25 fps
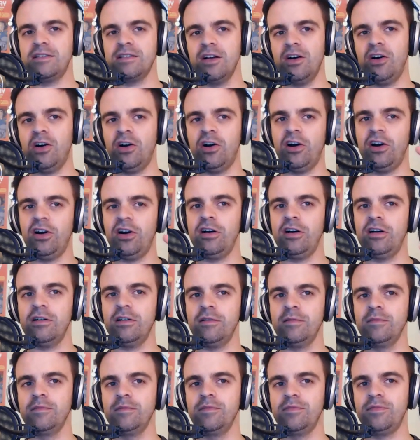are,
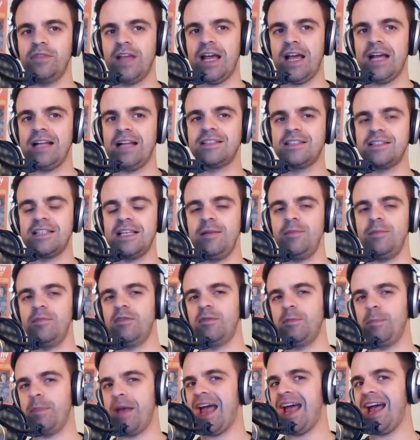that seems
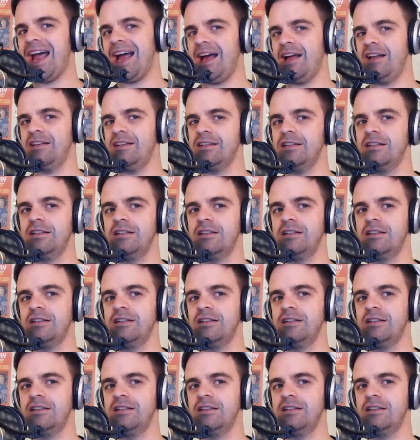bad.